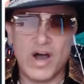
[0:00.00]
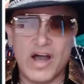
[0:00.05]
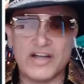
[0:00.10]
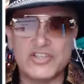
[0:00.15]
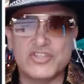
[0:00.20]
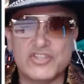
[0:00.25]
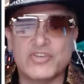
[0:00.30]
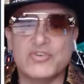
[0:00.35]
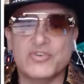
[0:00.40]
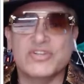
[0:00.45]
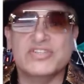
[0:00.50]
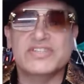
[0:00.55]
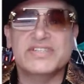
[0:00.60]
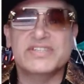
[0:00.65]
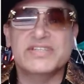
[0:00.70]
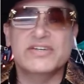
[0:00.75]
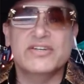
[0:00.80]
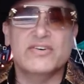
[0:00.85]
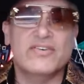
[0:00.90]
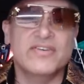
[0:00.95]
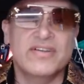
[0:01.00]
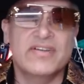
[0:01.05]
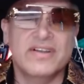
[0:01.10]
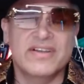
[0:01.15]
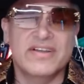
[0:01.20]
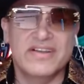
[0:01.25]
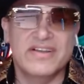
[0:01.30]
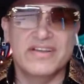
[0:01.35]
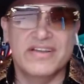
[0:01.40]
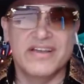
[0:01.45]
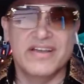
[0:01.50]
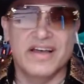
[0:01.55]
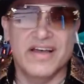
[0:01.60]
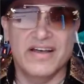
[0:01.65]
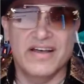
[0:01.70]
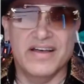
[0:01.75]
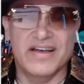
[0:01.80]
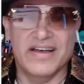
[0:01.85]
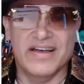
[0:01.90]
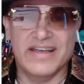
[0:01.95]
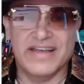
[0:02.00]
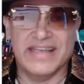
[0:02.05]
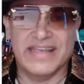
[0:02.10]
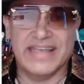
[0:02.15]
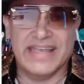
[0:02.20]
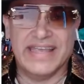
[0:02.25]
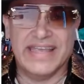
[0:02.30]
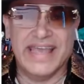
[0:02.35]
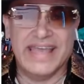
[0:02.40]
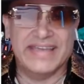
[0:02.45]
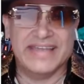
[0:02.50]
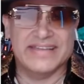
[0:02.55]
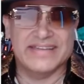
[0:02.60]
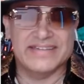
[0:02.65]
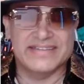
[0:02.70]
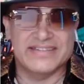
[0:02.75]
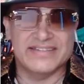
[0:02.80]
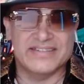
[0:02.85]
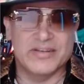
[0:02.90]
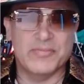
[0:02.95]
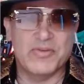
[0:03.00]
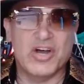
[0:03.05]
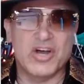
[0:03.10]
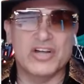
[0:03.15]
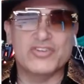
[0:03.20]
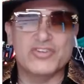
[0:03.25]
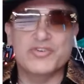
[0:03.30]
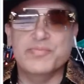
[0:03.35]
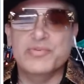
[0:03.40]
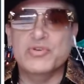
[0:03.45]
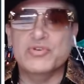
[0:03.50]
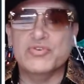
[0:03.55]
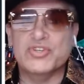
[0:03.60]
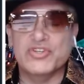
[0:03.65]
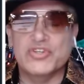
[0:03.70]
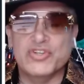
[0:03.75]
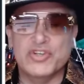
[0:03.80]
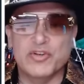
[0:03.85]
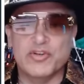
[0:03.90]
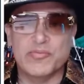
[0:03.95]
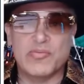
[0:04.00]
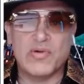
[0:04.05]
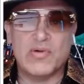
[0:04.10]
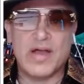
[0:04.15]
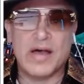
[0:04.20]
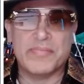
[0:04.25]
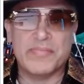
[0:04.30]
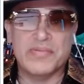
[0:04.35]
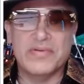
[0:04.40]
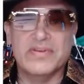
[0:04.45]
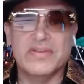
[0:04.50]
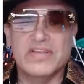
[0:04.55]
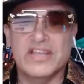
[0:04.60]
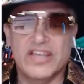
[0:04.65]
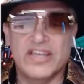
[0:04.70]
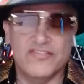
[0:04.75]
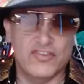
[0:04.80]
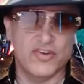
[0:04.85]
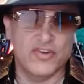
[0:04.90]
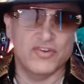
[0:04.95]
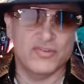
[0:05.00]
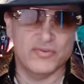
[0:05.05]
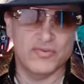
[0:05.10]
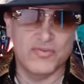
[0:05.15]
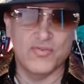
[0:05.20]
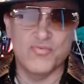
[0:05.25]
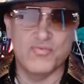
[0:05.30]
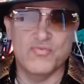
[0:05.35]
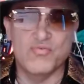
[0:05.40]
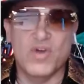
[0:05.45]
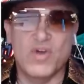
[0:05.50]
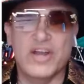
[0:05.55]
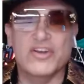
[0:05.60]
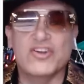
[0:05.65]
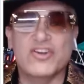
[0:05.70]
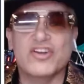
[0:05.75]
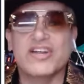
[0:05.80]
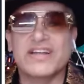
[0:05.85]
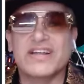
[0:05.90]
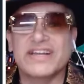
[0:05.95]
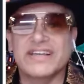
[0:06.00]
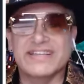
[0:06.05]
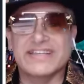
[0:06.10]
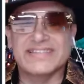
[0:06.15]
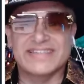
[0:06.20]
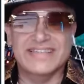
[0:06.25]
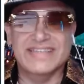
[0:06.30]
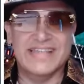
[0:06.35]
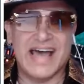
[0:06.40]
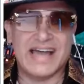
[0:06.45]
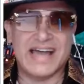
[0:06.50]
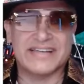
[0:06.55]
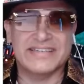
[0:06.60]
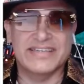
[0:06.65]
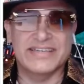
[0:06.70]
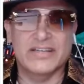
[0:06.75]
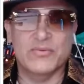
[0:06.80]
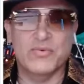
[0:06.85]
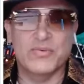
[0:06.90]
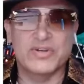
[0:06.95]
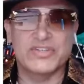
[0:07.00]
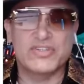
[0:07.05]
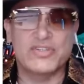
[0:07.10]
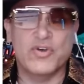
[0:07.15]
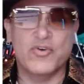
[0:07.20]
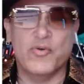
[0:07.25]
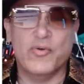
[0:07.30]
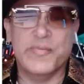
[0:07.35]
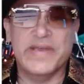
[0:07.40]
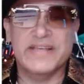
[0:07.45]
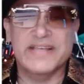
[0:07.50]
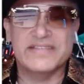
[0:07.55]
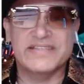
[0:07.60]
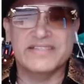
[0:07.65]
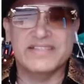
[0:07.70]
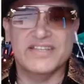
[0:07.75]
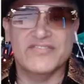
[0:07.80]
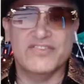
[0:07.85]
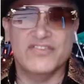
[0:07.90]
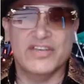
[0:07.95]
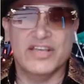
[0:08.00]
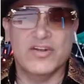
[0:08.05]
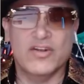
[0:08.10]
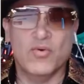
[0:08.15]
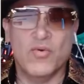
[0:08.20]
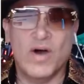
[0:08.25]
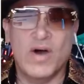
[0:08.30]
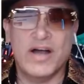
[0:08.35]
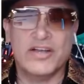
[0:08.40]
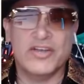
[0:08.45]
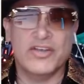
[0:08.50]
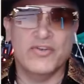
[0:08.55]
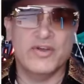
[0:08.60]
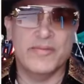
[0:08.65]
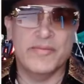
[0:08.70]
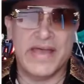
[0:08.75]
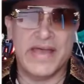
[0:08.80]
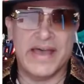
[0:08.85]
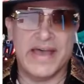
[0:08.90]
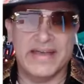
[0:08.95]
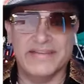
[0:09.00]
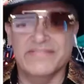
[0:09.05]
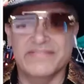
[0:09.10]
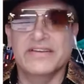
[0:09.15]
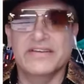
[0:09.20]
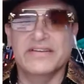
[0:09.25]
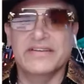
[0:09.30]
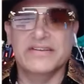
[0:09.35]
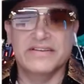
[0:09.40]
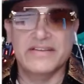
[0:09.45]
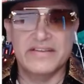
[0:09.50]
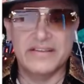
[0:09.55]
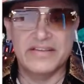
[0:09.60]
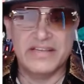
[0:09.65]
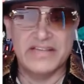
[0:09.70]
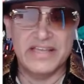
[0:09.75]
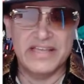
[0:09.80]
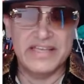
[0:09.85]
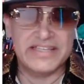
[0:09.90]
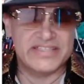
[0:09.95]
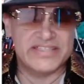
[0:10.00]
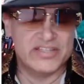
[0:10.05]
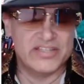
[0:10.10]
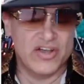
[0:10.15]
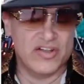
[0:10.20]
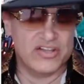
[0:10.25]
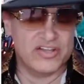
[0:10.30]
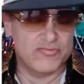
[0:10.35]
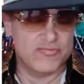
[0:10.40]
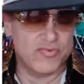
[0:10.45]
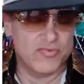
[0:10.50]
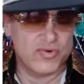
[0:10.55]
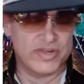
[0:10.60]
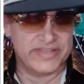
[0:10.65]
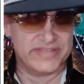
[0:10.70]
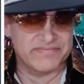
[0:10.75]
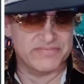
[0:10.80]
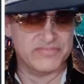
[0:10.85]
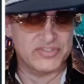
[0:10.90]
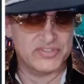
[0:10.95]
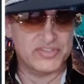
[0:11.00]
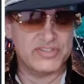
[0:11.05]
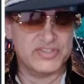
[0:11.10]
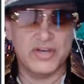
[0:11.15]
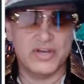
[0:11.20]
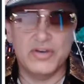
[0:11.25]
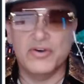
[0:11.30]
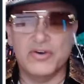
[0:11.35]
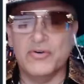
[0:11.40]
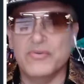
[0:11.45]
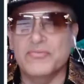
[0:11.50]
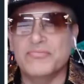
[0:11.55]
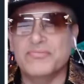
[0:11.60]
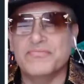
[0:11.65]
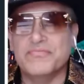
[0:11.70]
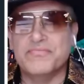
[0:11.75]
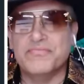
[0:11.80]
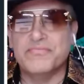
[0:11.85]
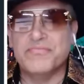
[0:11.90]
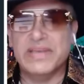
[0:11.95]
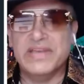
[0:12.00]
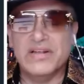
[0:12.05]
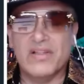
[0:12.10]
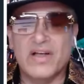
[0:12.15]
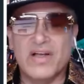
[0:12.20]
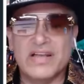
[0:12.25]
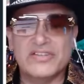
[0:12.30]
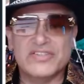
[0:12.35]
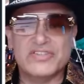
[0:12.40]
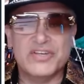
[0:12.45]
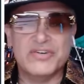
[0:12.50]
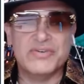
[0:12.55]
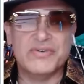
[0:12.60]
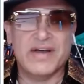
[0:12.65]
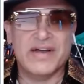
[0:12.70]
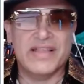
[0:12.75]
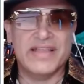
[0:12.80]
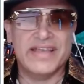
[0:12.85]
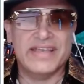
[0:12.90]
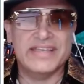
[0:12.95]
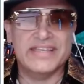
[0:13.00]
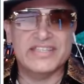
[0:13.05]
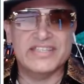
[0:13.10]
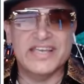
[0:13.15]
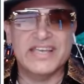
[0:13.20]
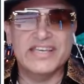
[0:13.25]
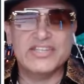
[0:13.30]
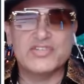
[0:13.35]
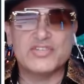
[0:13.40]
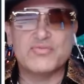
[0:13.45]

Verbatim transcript: walks, you can still get some contribution to your prop if your runner gets knocked in. Whereas total bases, if you get a walk, your at bat is null and void. So Pete Alonso, I like his